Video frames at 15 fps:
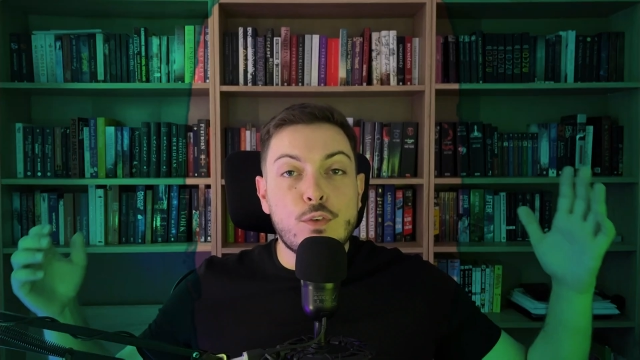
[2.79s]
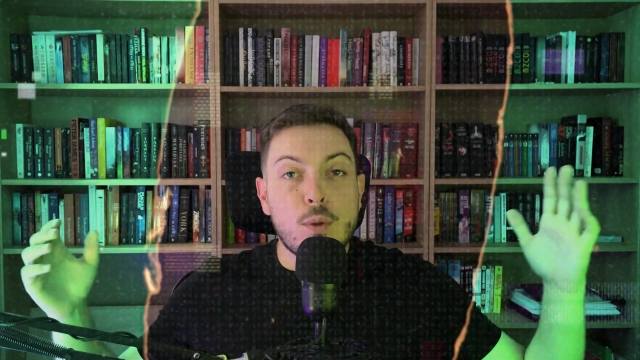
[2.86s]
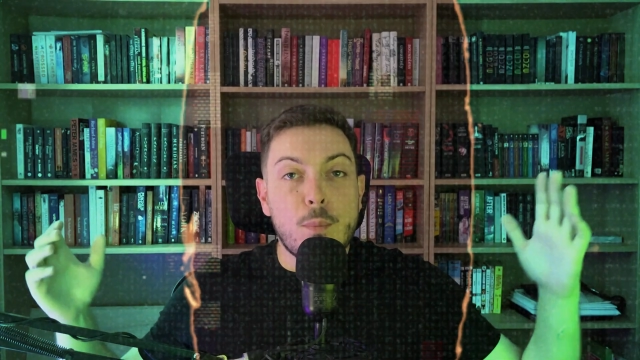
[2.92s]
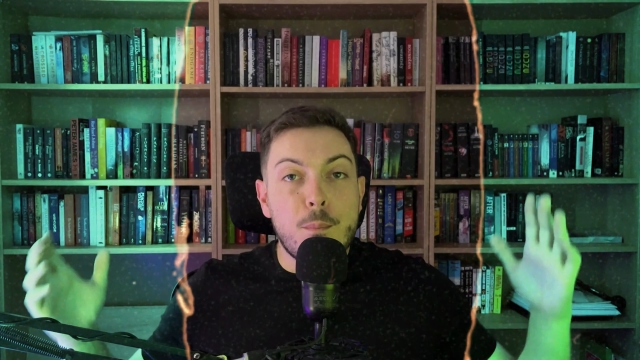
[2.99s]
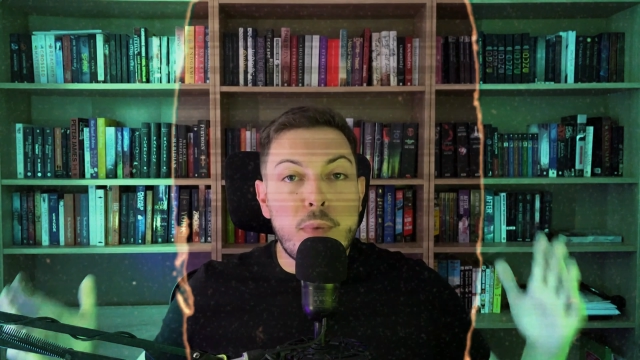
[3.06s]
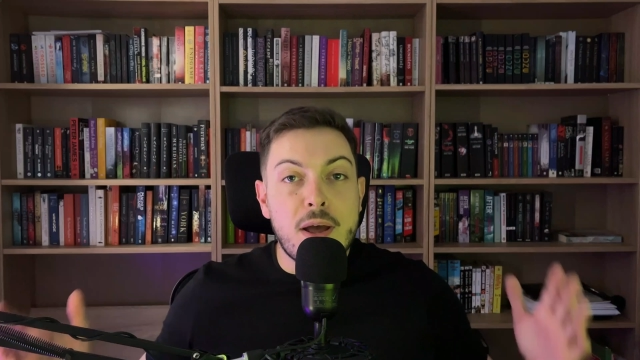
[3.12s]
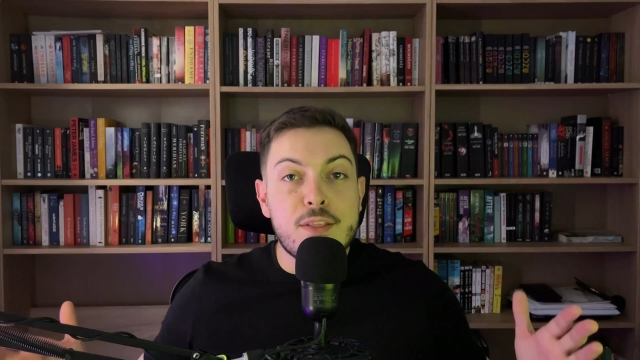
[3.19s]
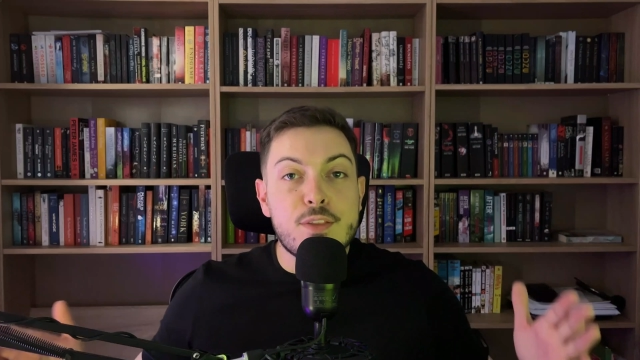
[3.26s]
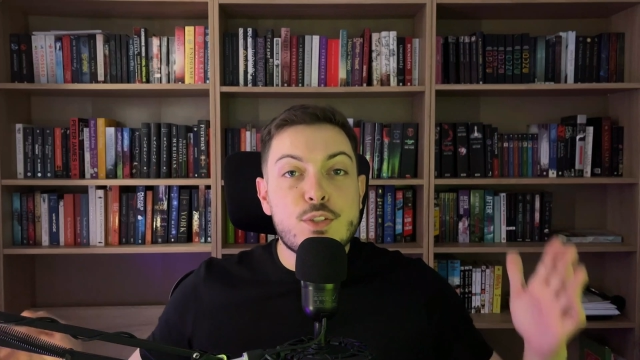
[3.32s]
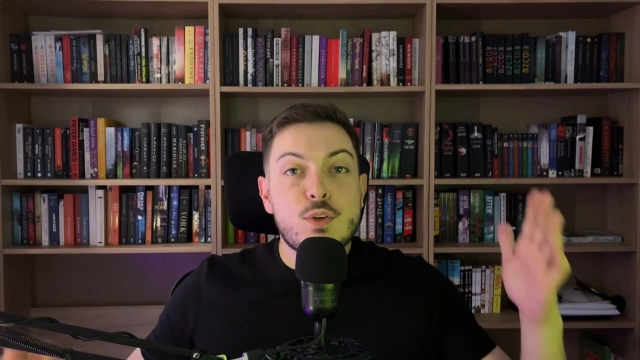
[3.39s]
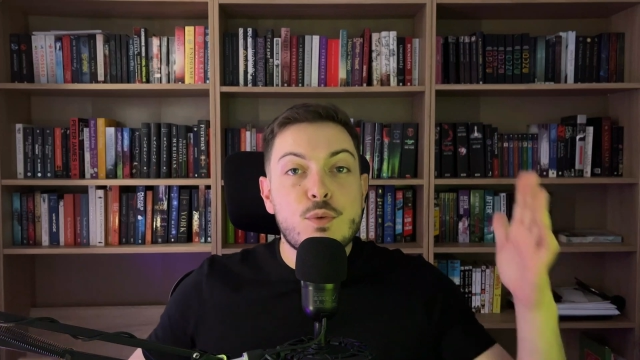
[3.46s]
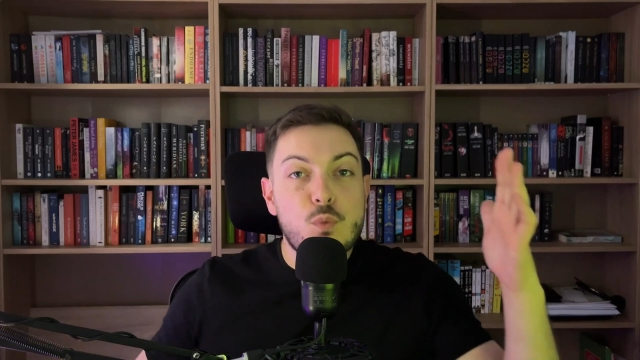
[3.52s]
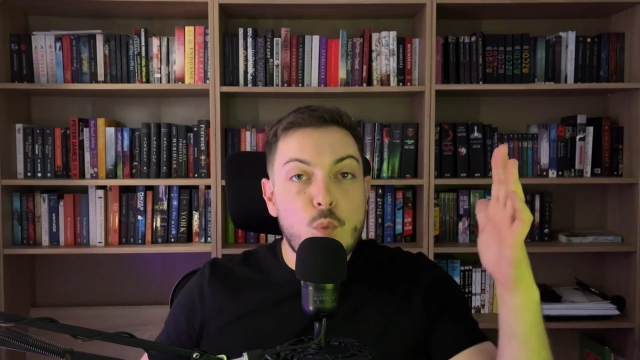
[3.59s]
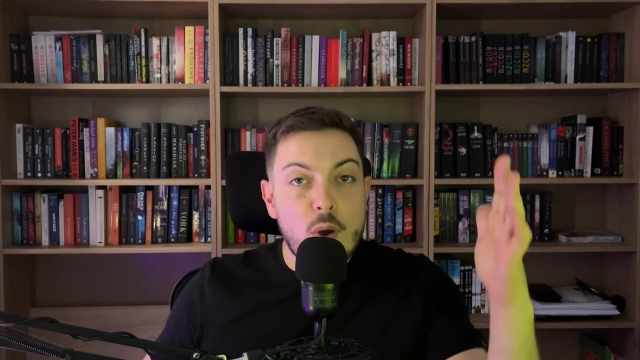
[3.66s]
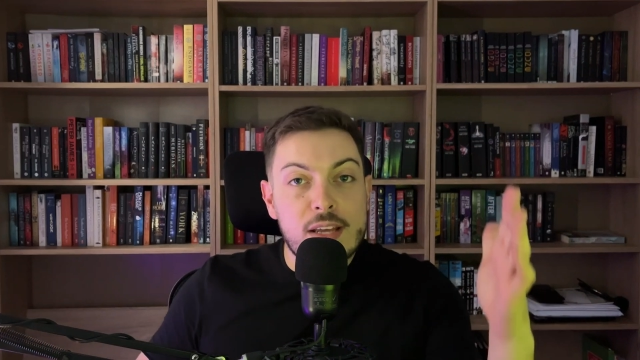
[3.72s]
months
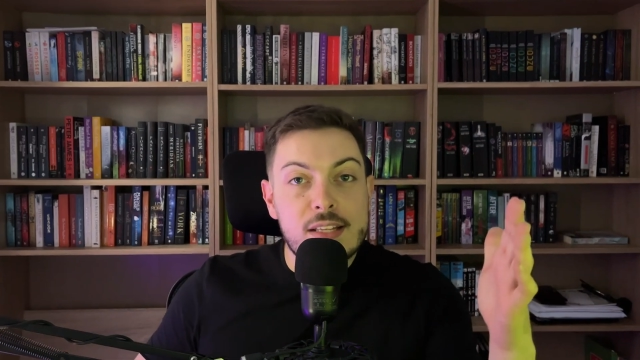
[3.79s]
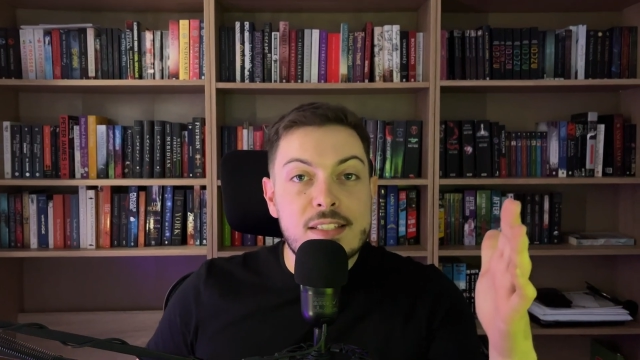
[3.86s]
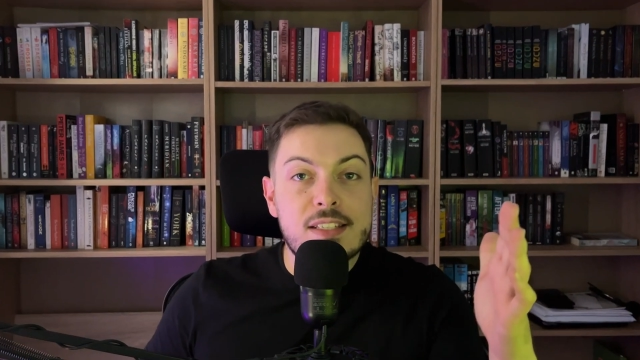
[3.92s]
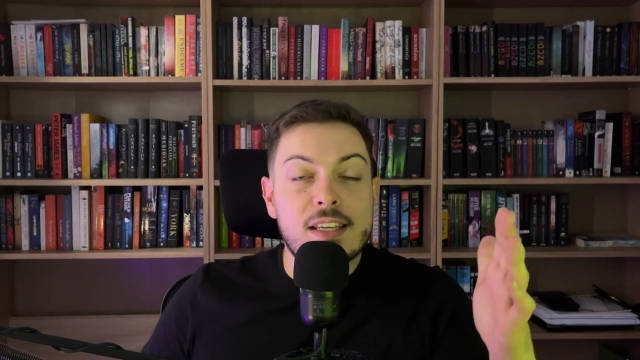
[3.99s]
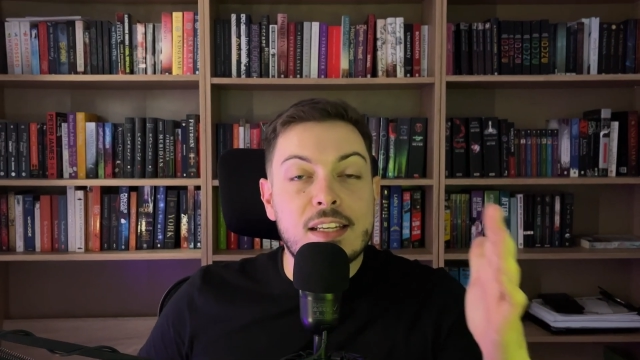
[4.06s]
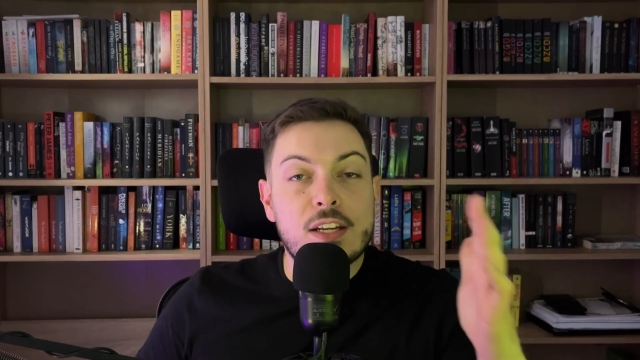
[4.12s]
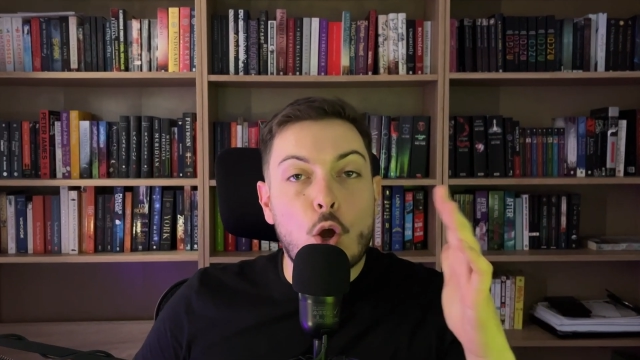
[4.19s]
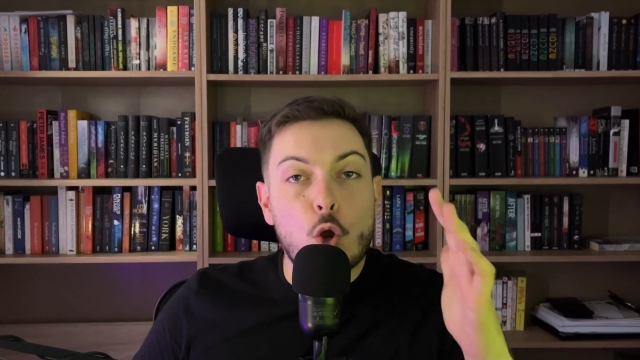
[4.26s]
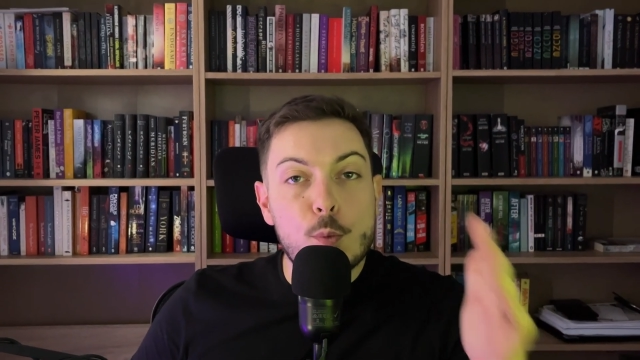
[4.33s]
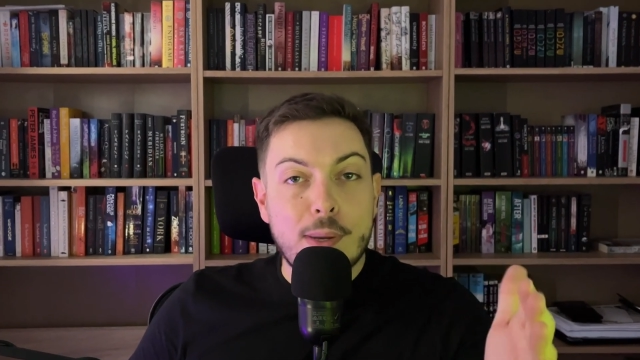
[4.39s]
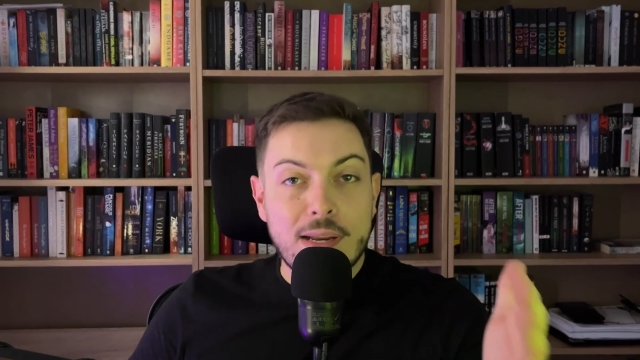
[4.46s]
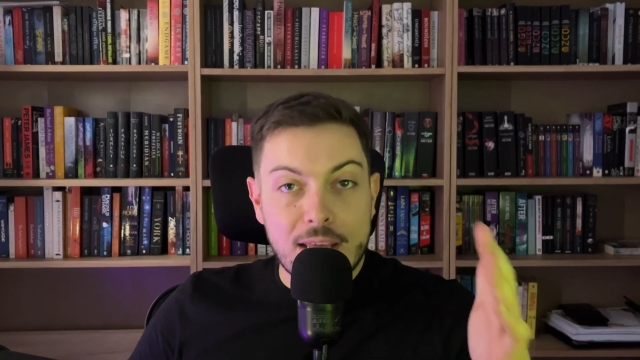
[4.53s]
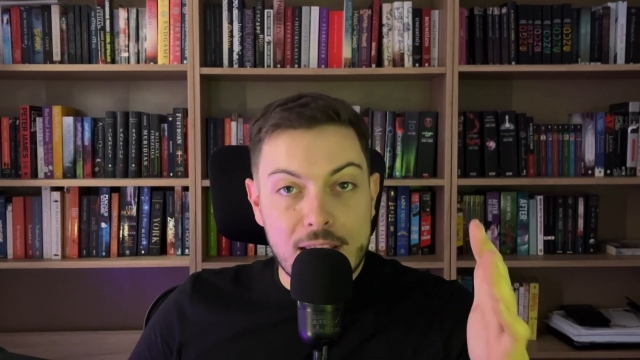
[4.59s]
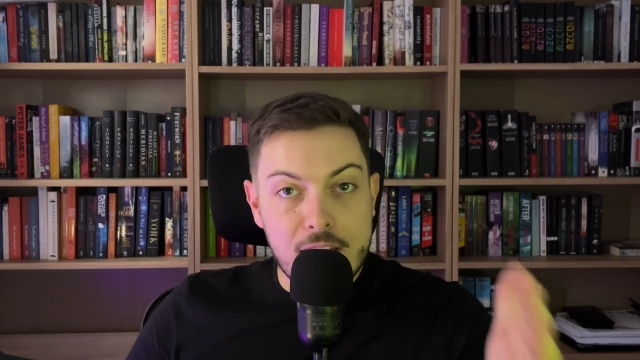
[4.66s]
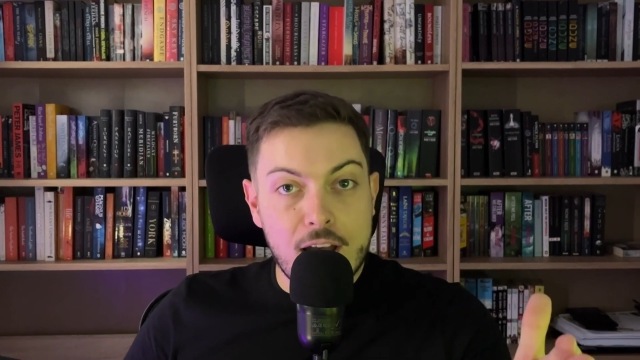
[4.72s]
of waiting,
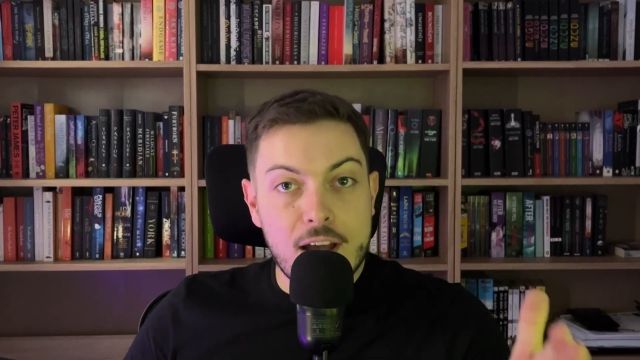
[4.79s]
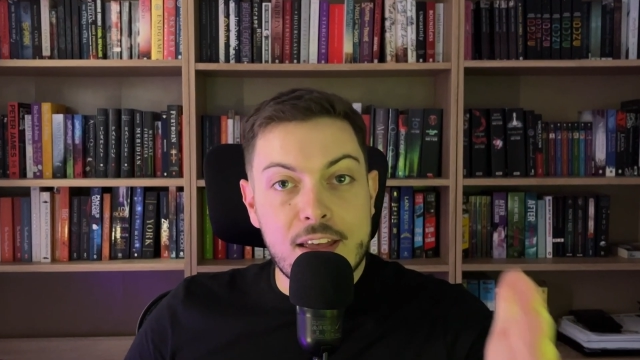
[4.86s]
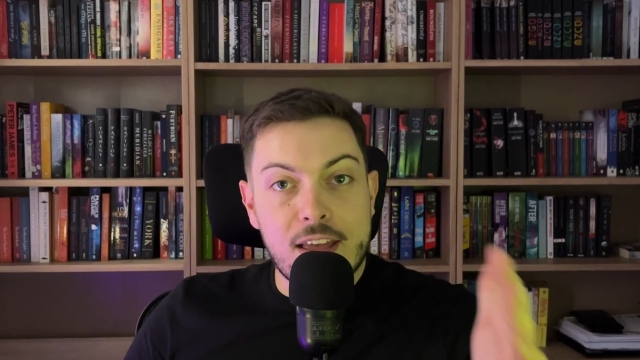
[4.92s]
OpenAI